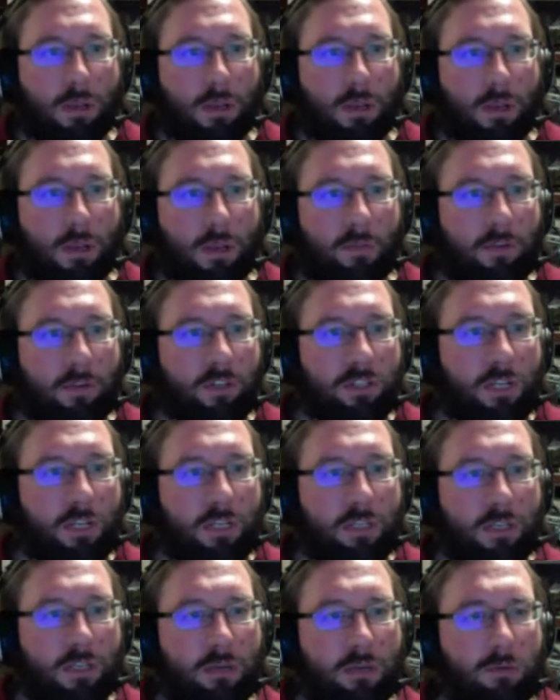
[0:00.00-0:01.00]
Have I just less
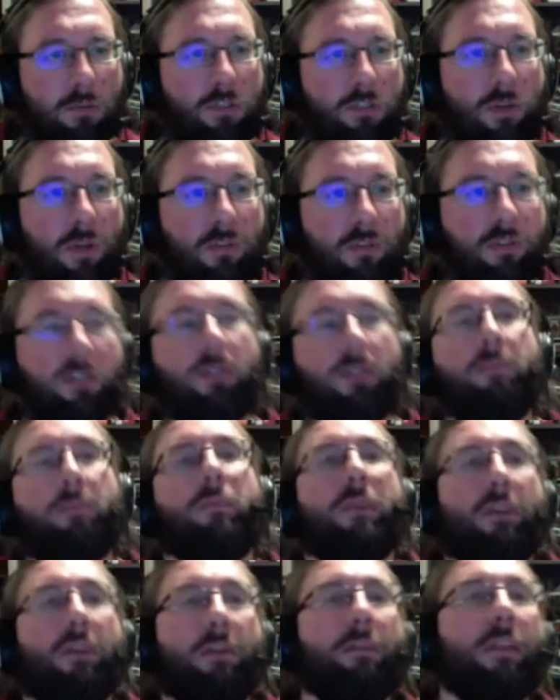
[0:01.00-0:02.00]
sound? No, I haven't. No.
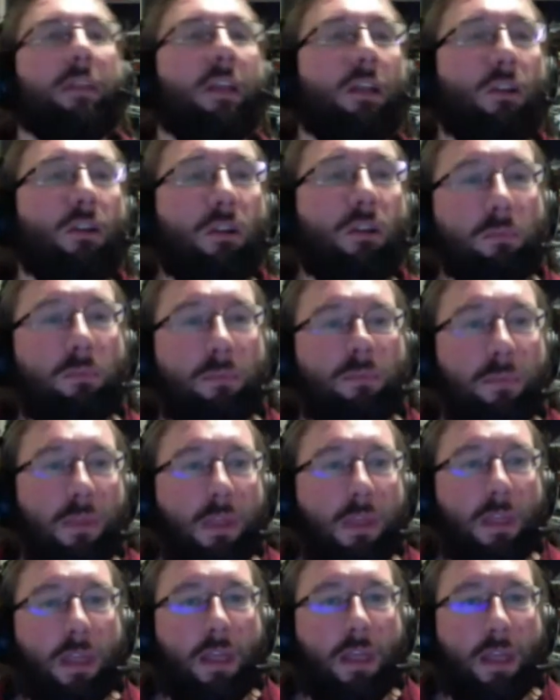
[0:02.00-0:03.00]
Right. Cool.
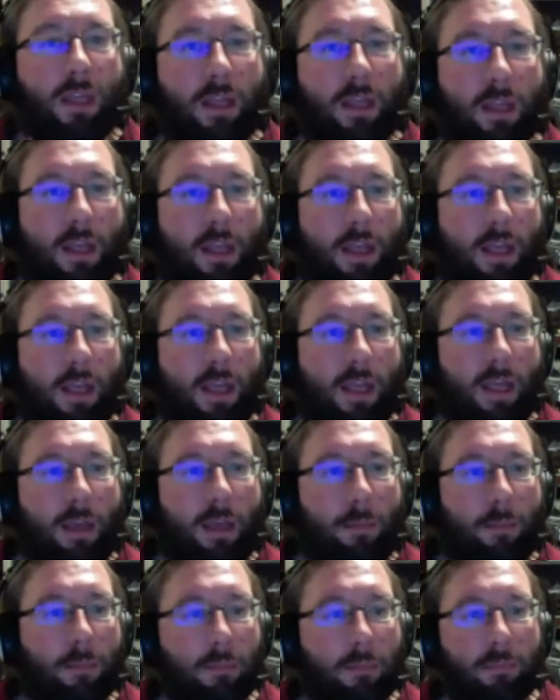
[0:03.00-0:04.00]

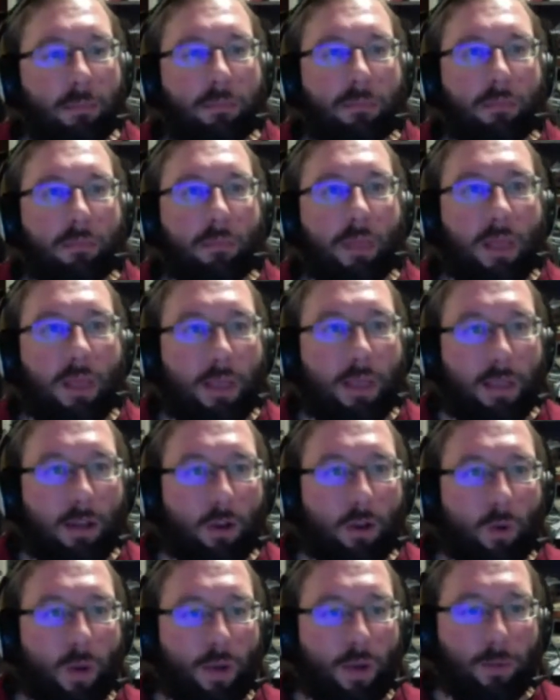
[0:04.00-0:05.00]

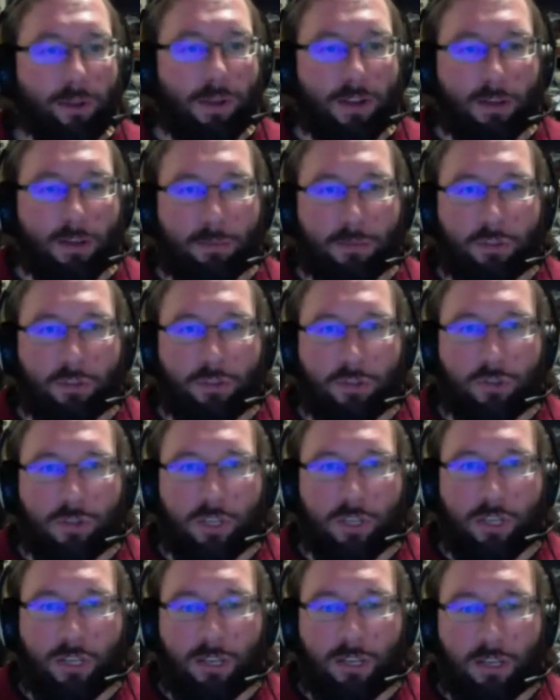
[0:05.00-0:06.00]
Hello and welcome to
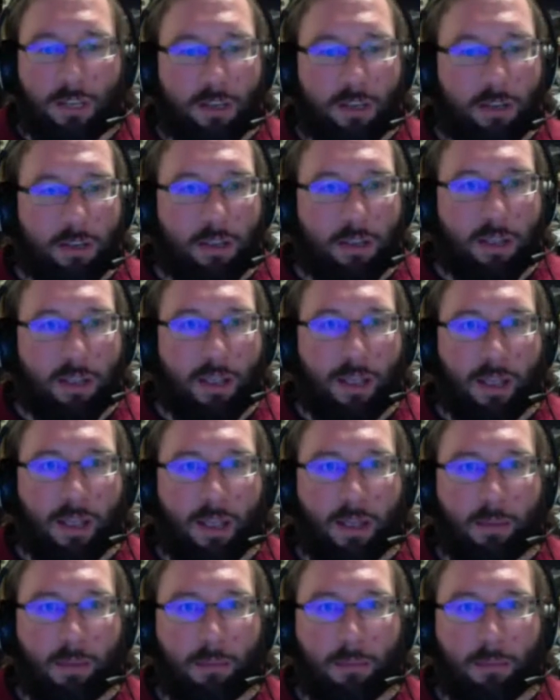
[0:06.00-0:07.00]
the
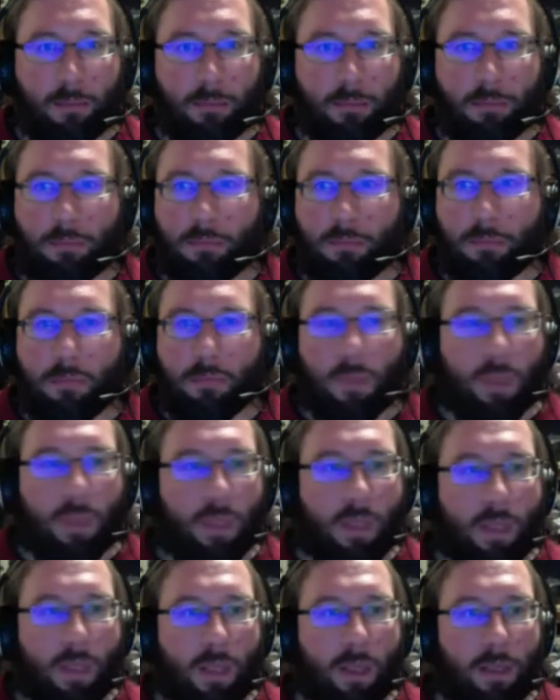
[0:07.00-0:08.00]
Pelgrane
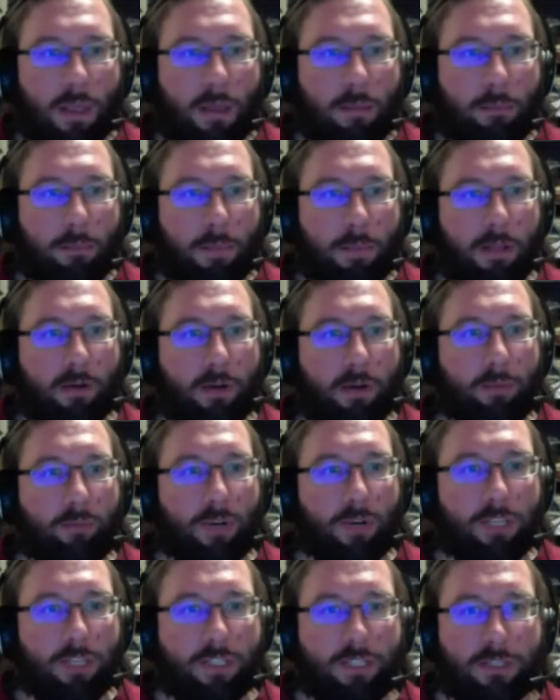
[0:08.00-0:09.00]

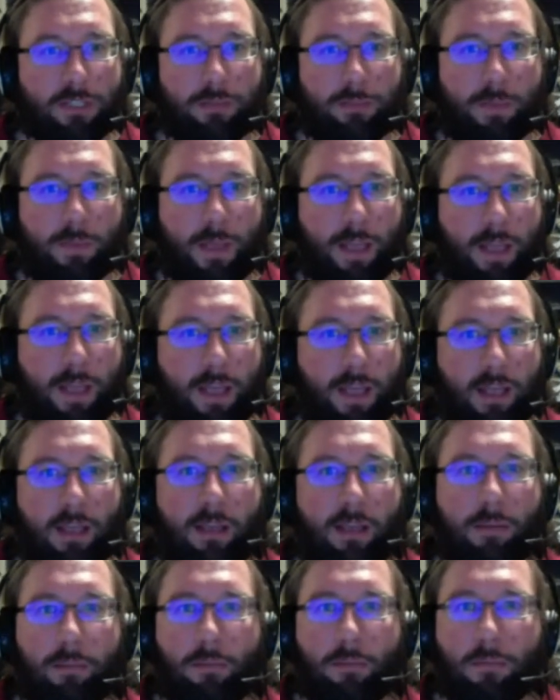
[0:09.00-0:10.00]
Press
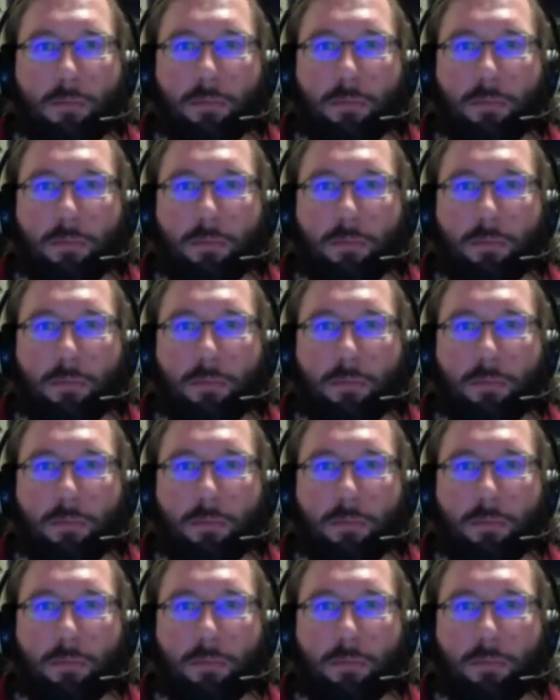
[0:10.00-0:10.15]
Pelgrane